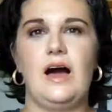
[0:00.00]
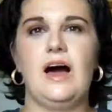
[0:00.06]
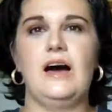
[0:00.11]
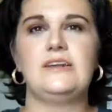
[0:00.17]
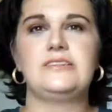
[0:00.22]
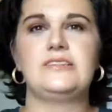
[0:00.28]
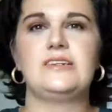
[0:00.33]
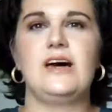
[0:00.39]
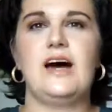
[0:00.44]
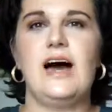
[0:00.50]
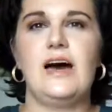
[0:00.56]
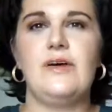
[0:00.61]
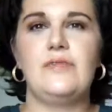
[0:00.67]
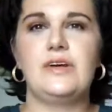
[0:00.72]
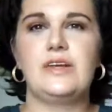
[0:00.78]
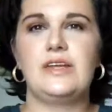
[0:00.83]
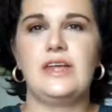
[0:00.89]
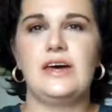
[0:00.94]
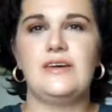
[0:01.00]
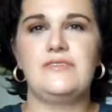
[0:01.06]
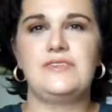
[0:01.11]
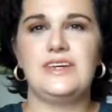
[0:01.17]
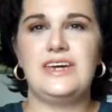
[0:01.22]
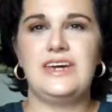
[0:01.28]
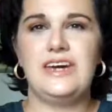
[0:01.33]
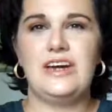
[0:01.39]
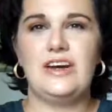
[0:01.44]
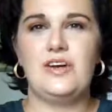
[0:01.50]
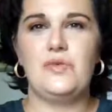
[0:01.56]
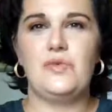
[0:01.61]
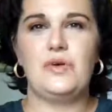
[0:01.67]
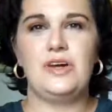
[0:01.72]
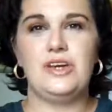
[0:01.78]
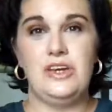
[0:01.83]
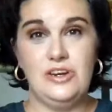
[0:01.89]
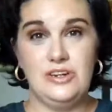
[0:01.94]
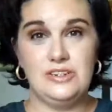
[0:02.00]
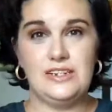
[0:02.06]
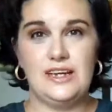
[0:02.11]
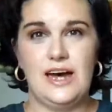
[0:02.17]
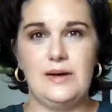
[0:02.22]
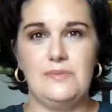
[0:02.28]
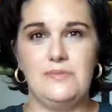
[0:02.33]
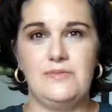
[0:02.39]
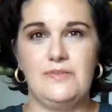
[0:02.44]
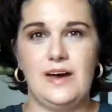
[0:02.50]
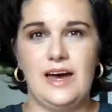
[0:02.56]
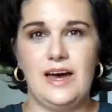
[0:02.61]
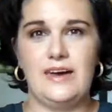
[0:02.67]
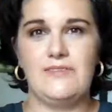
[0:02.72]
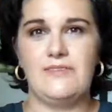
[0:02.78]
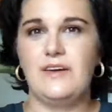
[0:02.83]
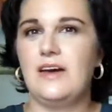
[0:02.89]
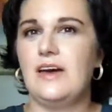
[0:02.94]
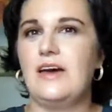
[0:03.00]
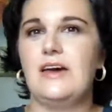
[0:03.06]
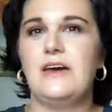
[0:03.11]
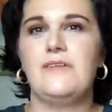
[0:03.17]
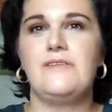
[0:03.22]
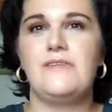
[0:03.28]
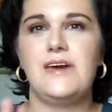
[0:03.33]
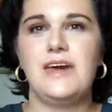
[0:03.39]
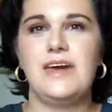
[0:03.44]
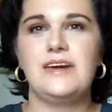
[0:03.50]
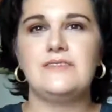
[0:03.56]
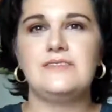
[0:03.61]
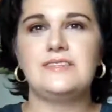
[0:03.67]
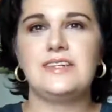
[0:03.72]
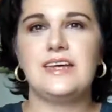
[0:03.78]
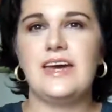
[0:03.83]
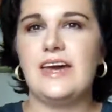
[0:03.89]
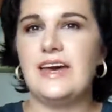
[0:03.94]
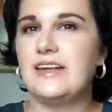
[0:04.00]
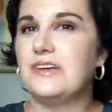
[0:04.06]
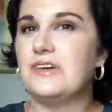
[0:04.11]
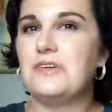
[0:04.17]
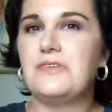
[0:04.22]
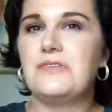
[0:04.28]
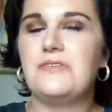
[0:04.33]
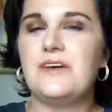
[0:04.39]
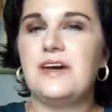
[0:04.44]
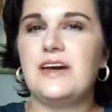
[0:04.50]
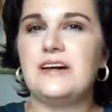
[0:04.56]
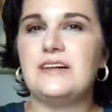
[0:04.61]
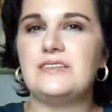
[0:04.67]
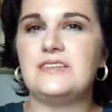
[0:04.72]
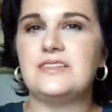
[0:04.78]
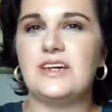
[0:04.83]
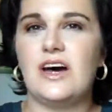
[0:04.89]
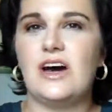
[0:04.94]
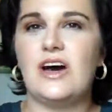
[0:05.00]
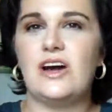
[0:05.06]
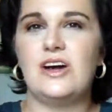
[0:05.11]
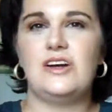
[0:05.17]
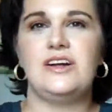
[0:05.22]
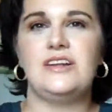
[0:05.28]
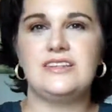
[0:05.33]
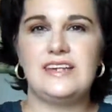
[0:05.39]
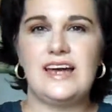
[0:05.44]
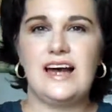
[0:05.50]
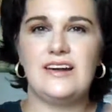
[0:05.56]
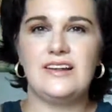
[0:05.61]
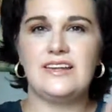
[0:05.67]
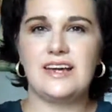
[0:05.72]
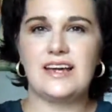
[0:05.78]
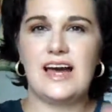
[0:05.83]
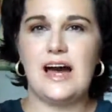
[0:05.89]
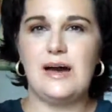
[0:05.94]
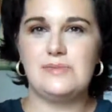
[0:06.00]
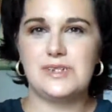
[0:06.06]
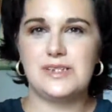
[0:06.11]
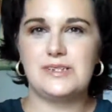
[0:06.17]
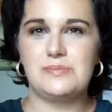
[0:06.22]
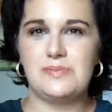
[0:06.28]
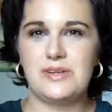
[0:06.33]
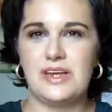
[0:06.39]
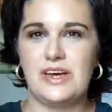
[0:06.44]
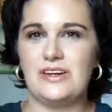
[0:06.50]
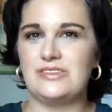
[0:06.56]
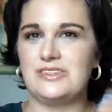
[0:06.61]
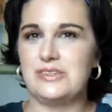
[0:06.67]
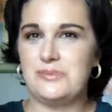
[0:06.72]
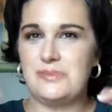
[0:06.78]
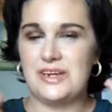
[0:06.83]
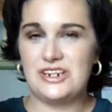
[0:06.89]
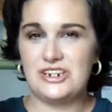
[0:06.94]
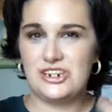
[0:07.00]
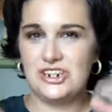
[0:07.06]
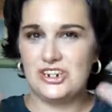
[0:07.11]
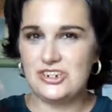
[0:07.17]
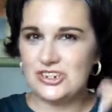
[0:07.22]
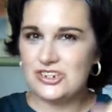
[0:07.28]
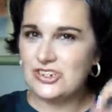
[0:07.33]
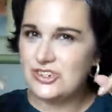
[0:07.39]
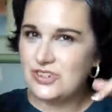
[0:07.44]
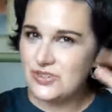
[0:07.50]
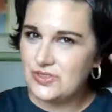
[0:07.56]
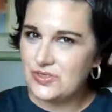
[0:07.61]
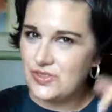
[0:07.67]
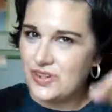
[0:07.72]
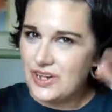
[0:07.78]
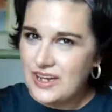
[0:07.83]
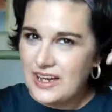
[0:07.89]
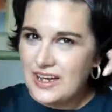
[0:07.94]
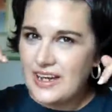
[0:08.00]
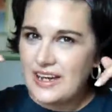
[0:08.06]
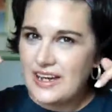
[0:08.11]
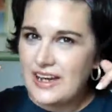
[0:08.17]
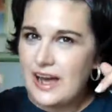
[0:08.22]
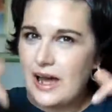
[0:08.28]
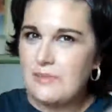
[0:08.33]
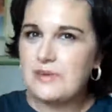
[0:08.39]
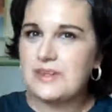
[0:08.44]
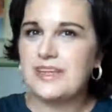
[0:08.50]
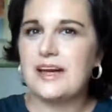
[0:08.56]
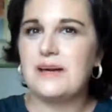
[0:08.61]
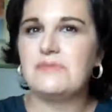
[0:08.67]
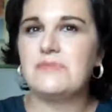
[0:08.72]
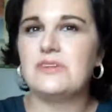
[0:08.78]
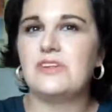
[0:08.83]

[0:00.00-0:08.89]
Also, I would love to hear what your top 5 faves and or fails are down in the comments below. So make sure to comment down